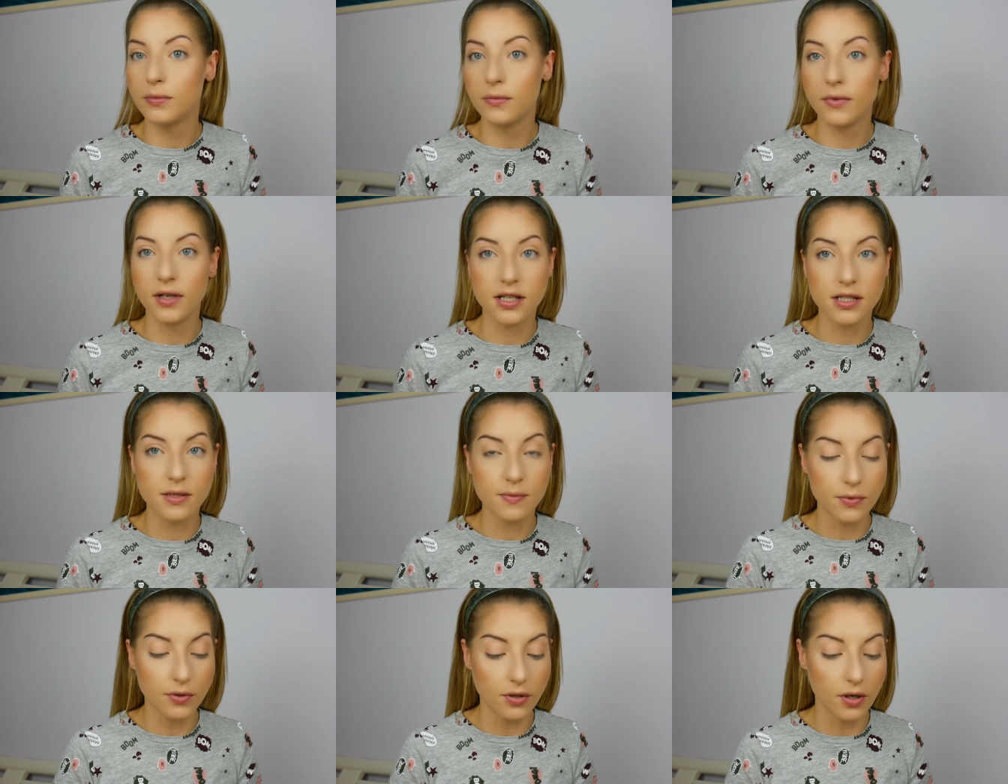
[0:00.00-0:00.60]

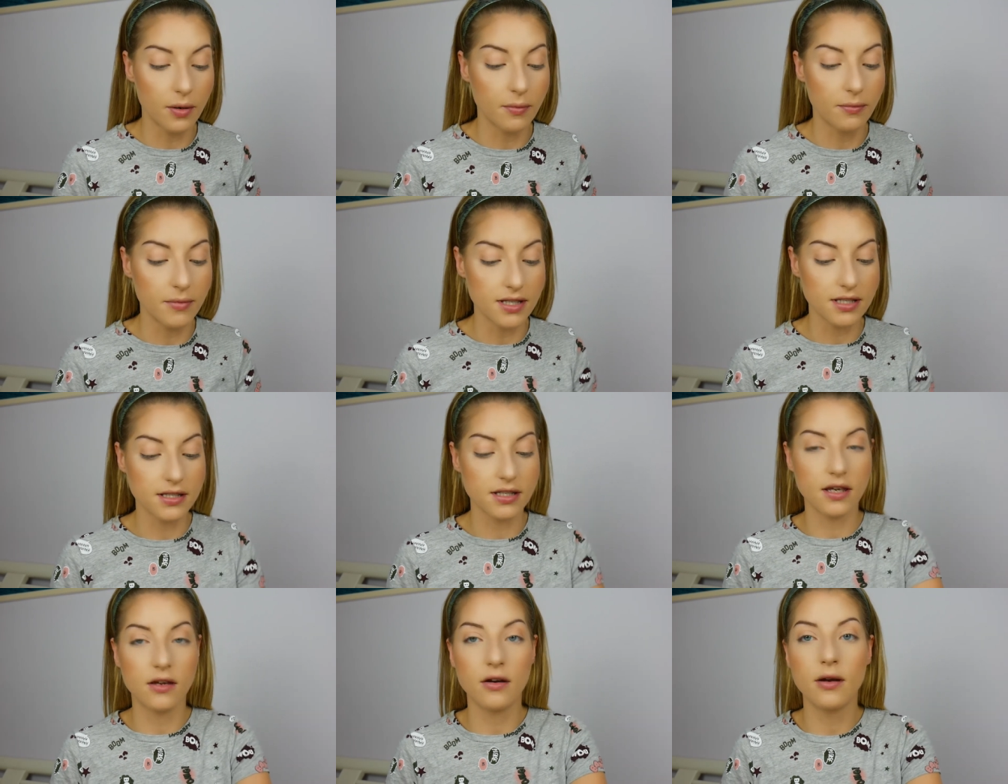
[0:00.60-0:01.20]
Let's put on
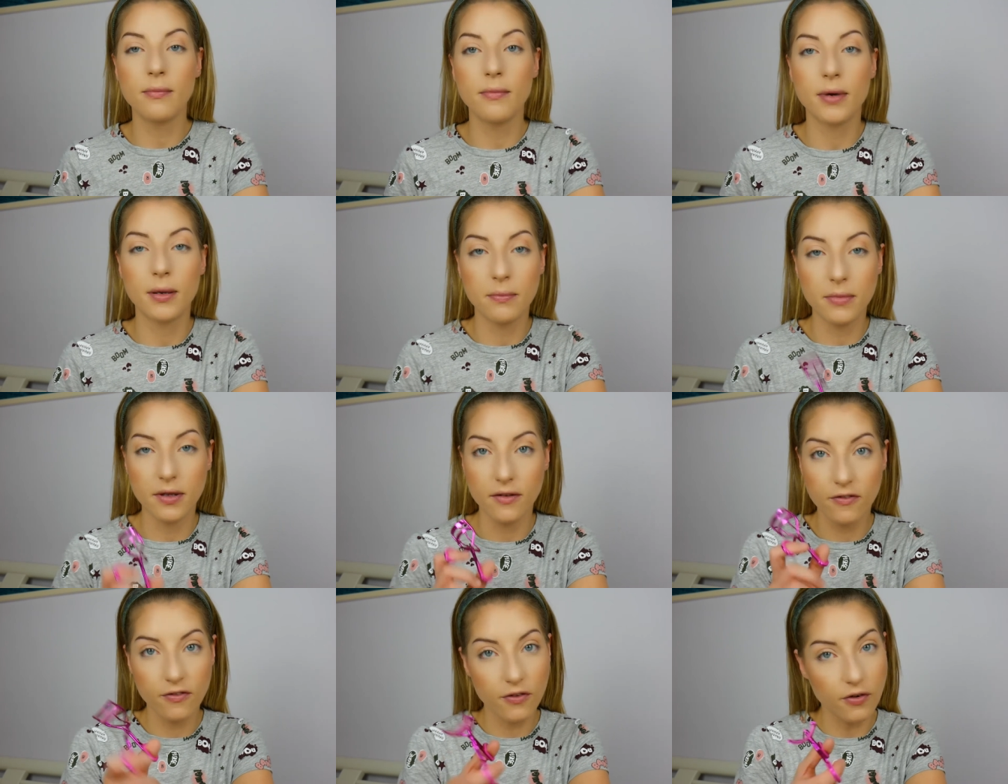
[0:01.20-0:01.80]
mascara, but
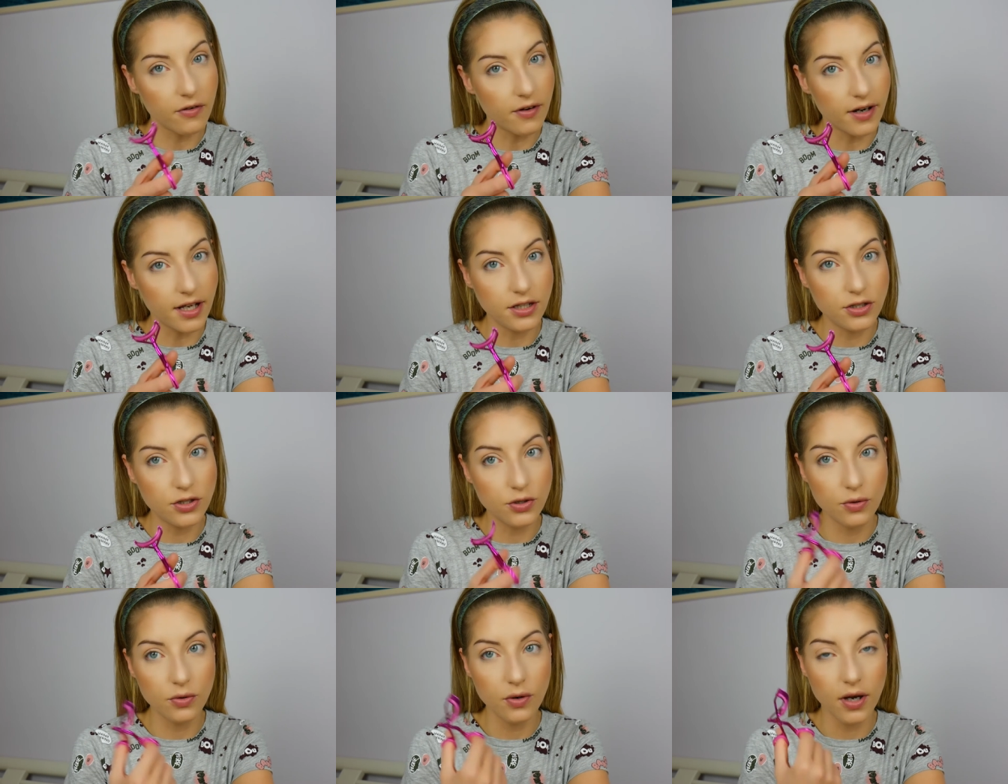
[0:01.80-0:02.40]
before I
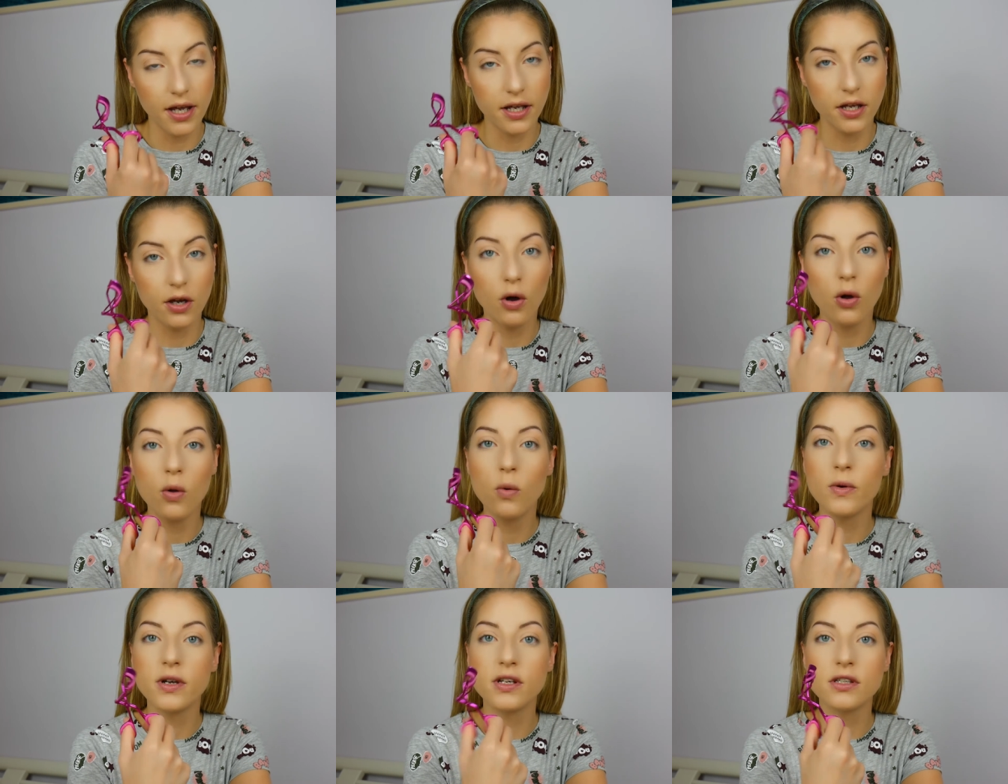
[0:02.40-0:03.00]
do, I
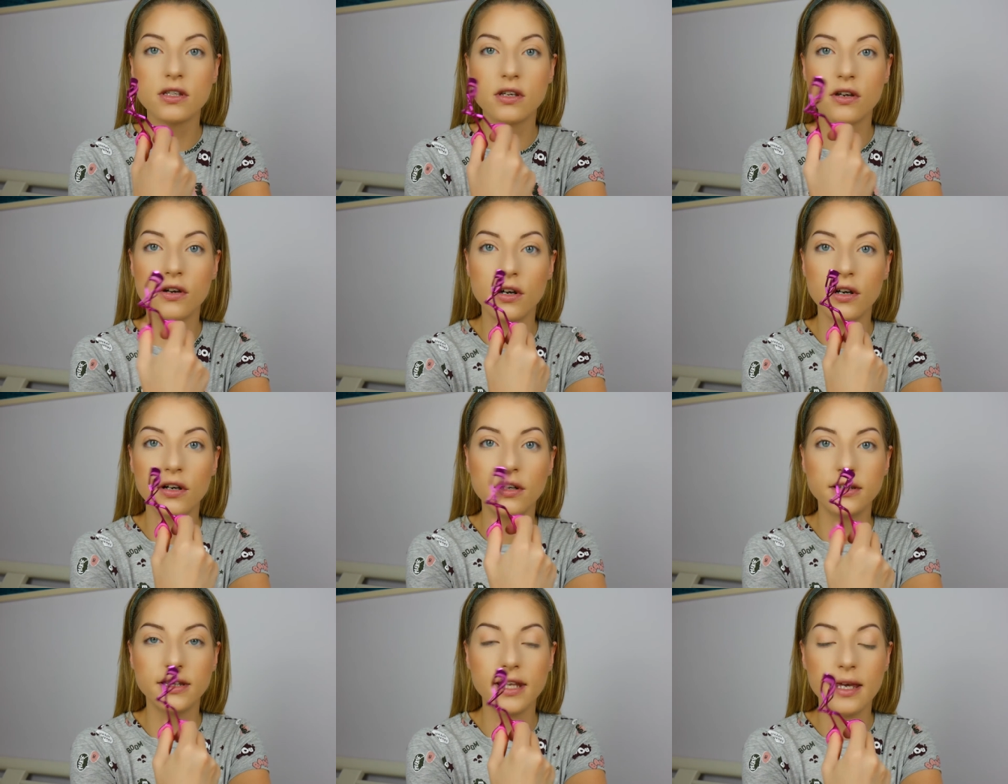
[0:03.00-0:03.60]
always
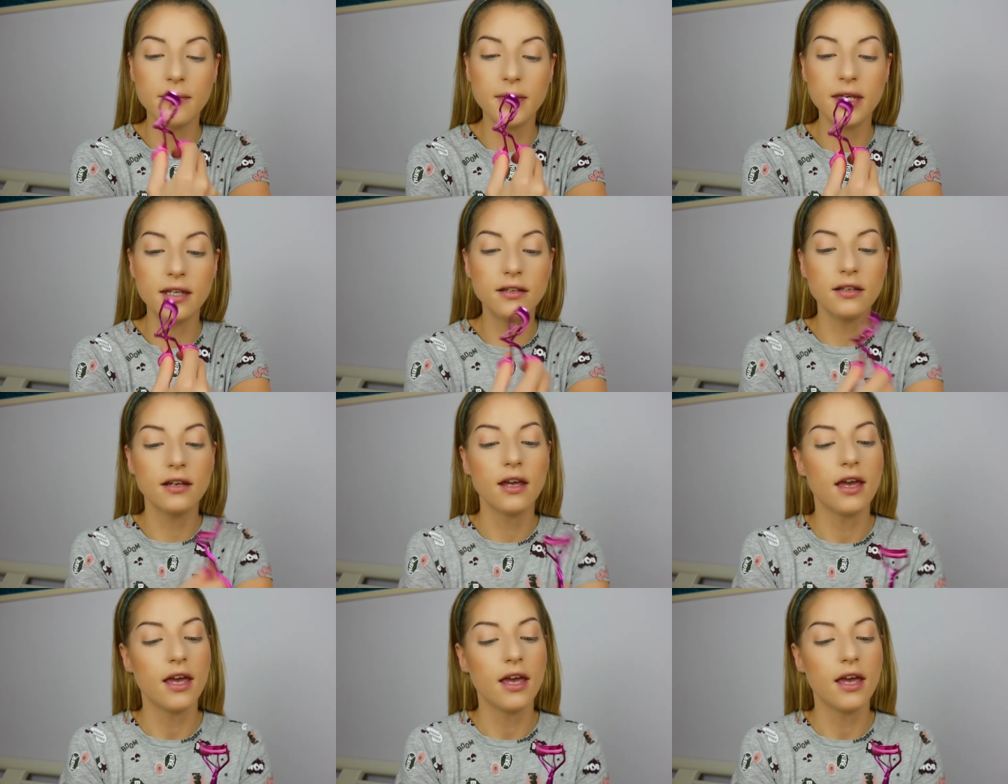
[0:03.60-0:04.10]
curl them in.